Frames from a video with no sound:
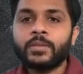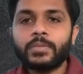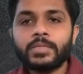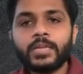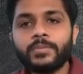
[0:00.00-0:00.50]

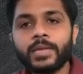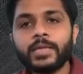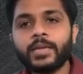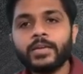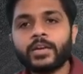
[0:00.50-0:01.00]
But the
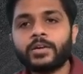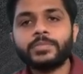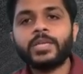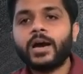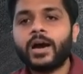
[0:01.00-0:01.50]
remaining
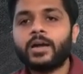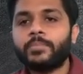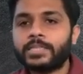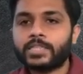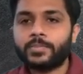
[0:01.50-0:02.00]
interrupts are
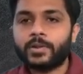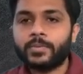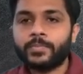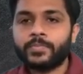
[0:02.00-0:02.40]
maskable.